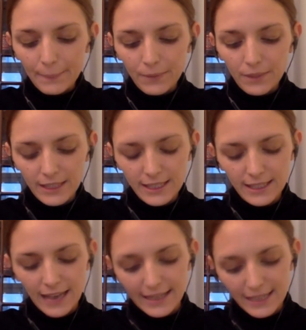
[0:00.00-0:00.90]
this
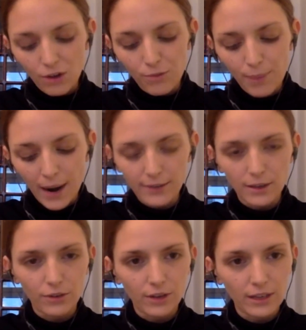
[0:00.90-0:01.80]
idea of pardon
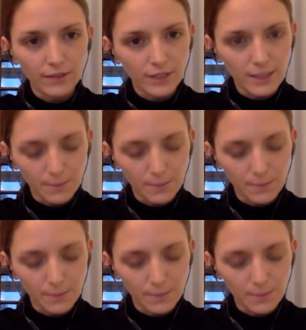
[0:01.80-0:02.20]
and forgiveness